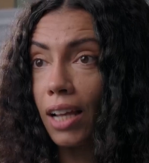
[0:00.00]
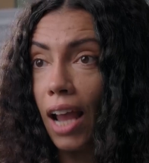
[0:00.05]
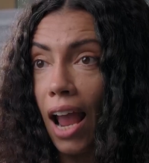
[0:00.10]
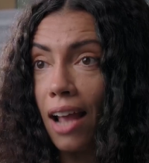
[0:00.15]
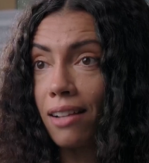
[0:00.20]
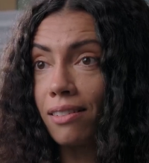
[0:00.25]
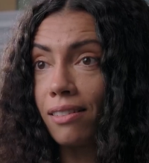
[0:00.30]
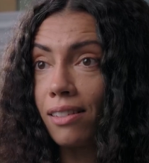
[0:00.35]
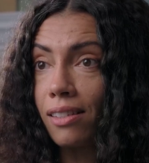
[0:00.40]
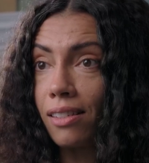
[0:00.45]

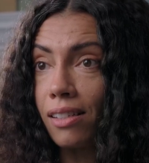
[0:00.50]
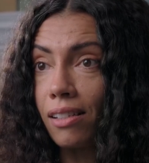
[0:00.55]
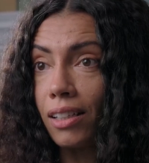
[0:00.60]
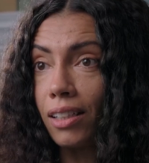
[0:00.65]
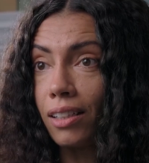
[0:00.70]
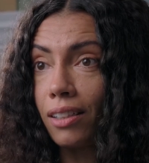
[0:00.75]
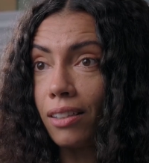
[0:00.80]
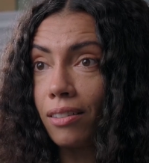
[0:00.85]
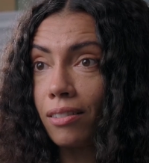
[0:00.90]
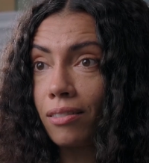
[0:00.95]
and
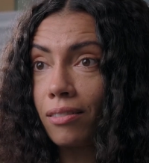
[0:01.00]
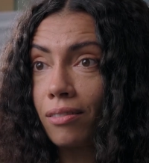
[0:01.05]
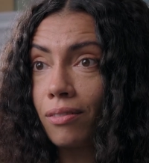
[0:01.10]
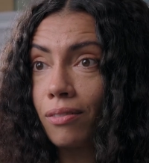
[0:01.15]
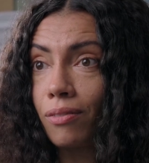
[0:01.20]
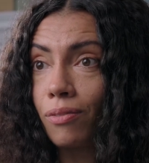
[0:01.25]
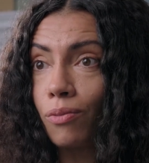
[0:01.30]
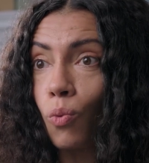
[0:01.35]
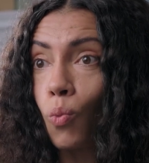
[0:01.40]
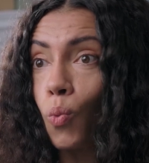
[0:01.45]
see
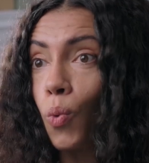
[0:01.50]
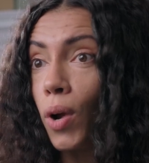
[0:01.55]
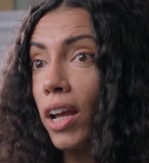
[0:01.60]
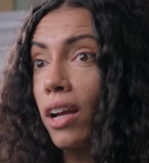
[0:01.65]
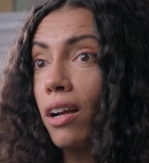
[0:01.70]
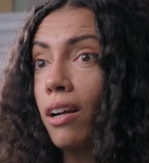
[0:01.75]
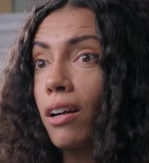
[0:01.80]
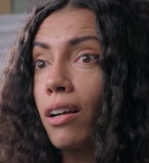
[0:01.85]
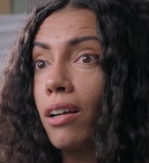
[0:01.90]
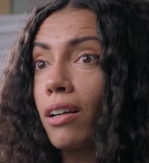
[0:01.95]

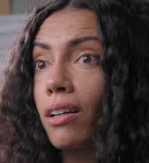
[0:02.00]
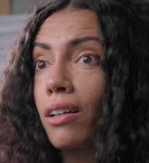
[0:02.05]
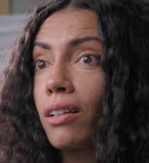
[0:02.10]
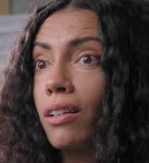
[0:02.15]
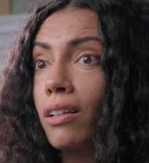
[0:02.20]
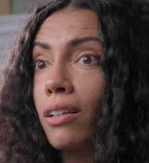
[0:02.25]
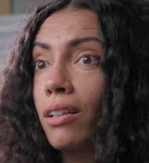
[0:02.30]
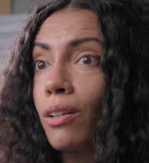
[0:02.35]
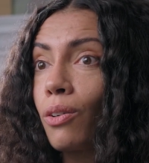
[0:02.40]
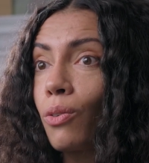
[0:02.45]

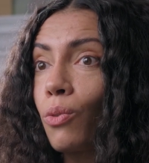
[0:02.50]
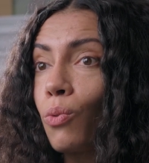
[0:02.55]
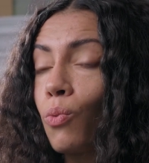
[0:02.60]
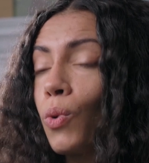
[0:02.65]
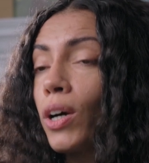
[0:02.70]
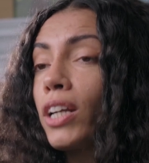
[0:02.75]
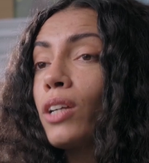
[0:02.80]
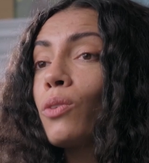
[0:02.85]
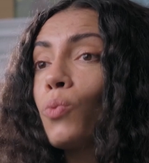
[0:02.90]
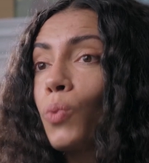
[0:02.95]

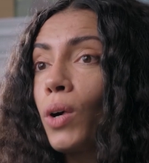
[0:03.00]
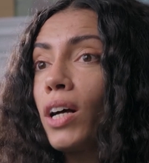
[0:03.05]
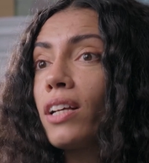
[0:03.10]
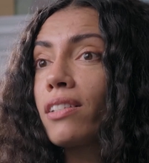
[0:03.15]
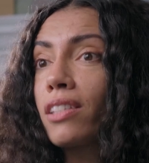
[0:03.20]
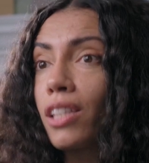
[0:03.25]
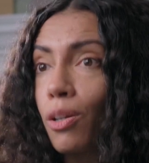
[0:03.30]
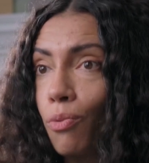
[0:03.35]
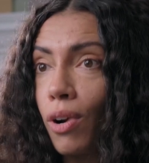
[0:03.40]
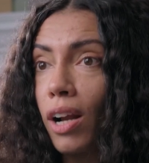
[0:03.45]
what it
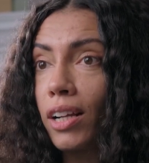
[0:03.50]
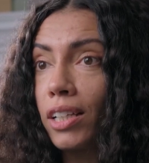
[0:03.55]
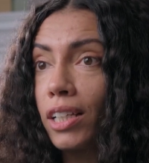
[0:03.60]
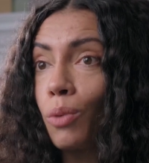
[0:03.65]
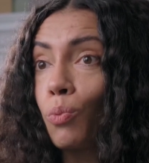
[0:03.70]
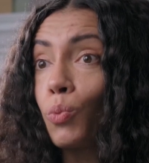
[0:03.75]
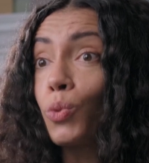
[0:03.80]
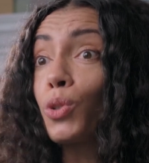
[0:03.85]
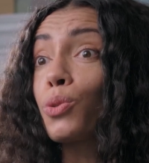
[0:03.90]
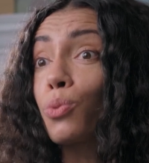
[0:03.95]
was that
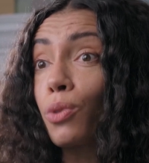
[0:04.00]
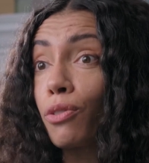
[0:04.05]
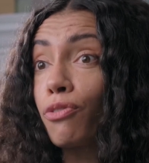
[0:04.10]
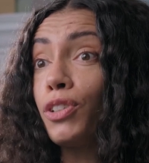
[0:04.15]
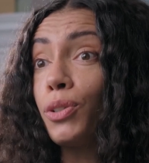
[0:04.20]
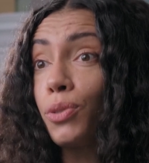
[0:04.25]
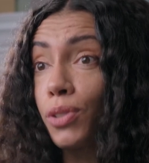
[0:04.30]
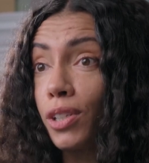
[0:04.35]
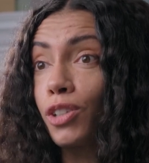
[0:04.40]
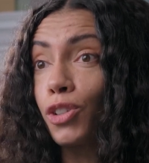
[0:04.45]
Rakim was
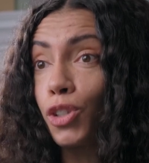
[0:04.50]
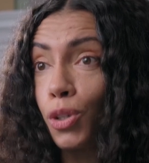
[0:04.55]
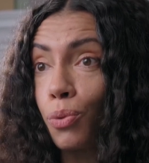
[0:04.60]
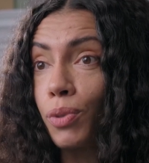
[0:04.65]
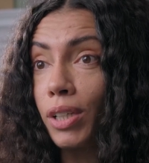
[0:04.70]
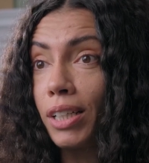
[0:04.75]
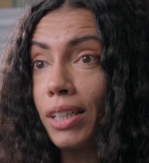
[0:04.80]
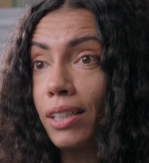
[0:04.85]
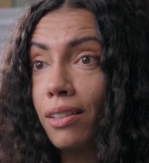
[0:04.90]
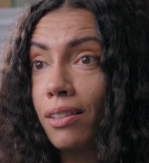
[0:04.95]
refusing to
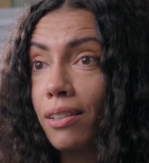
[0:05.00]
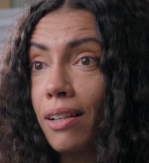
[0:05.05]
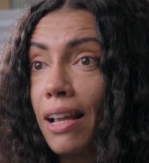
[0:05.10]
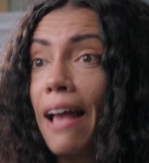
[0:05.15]
read.